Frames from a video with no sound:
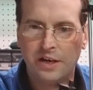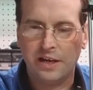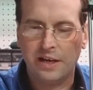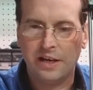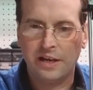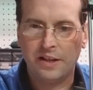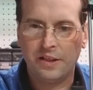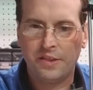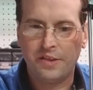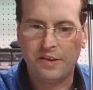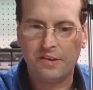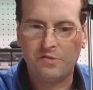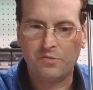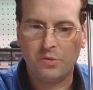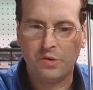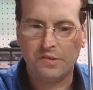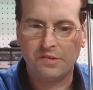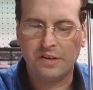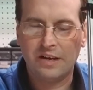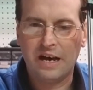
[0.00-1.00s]
And this
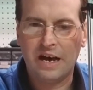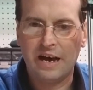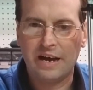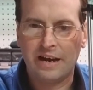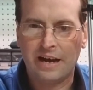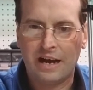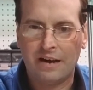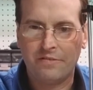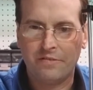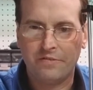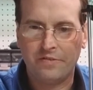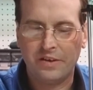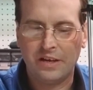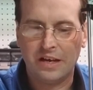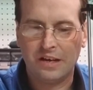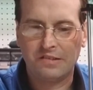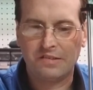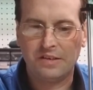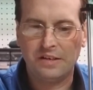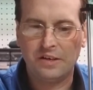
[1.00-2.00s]
was not off of the
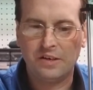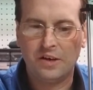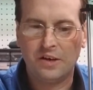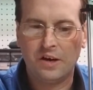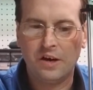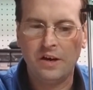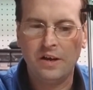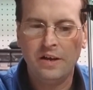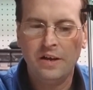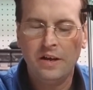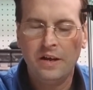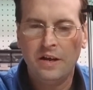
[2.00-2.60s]
SD card.